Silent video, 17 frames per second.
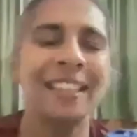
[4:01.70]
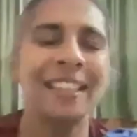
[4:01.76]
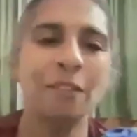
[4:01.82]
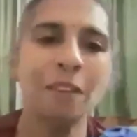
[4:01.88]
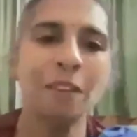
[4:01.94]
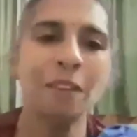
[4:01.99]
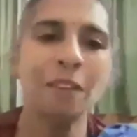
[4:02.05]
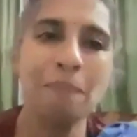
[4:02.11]

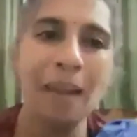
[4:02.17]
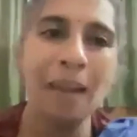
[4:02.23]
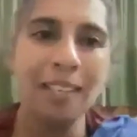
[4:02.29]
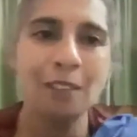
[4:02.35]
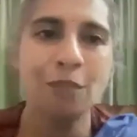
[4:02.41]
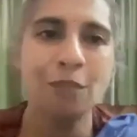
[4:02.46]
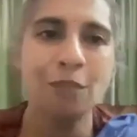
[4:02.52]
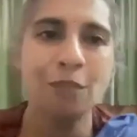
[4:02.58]
we've
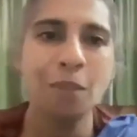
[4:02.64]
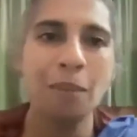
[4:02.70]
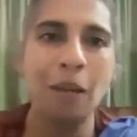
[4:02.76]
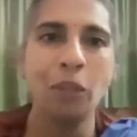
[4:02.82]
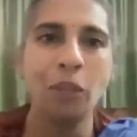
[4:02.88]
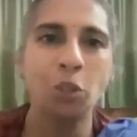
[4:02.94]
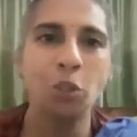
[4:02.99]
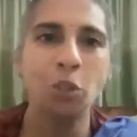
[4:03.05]
planned for
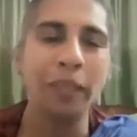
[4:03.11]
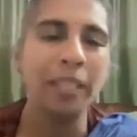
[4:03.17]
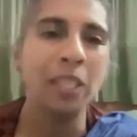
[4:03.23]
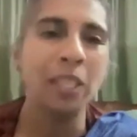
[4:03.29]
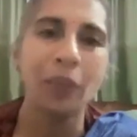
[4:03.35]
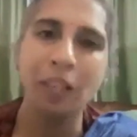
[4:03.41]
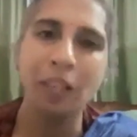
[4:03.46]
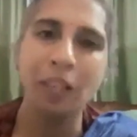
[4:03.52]
about
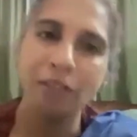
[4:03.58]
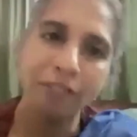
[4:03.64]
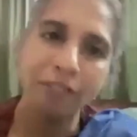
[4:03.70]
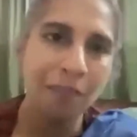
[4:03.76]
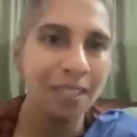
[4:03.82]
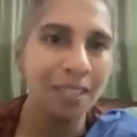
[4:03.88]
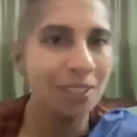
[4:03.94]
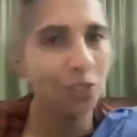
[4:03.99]
20-25
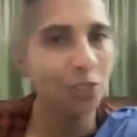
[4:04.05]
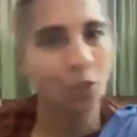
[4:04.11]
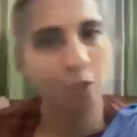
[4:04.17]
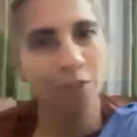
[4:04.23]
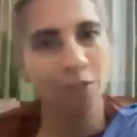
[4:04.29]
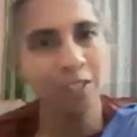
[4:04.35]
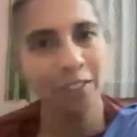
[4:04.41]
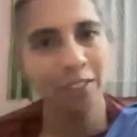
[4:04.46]
minutes
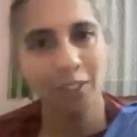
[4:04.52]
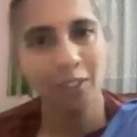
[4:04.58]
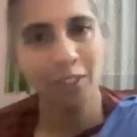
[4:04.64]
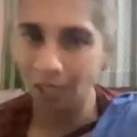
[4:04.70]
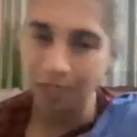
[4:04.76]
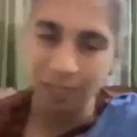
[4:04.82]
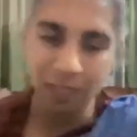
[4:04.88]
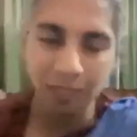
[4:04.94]
of a
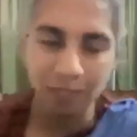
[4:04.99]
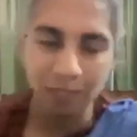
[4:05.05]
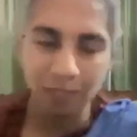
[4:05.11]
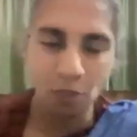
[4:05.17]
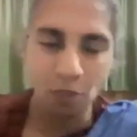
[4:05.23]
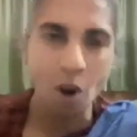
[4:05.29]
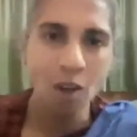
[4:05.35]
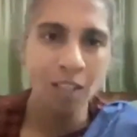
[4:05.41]

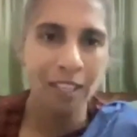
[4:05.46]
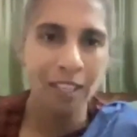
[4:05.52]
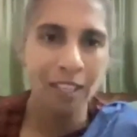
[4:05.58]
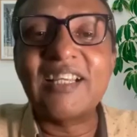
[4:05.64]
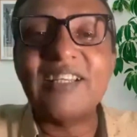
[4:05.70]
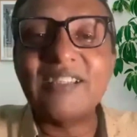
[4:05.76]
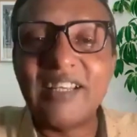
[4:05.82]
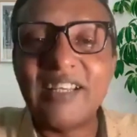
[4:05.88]
talk.
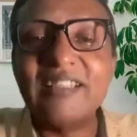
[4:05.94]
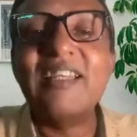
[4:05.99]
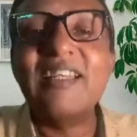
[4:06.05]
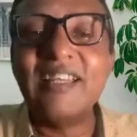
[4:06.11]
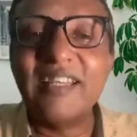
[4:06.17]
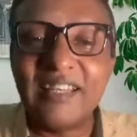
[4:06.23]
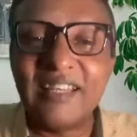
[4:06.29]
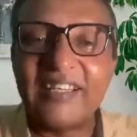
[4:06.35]
And
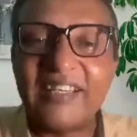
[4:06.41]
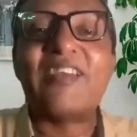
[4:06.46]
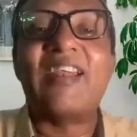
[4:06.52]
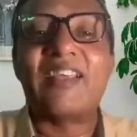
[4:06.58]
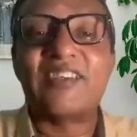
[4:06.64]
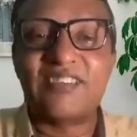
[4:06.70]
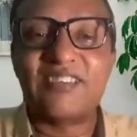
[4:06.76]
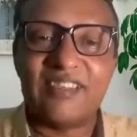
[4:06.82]
then
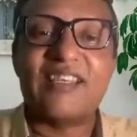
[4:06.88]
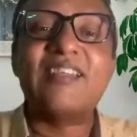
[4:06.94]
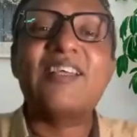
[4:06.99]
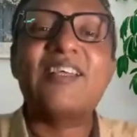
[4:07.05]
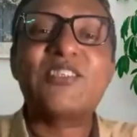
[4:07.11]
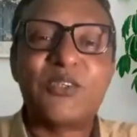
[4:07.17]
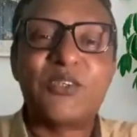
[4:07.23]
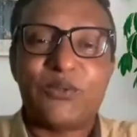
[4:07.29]
interaction. Yeah,
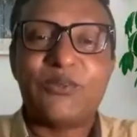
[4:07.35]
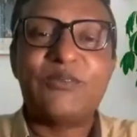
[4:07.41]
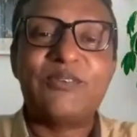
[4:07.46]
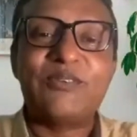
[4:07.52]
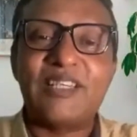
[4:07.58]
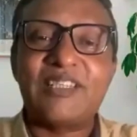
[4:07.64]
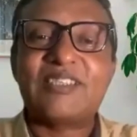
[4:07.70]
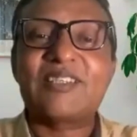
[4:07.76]
that's good.
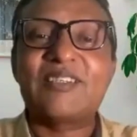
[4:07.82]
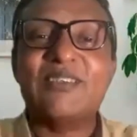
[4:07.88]
That's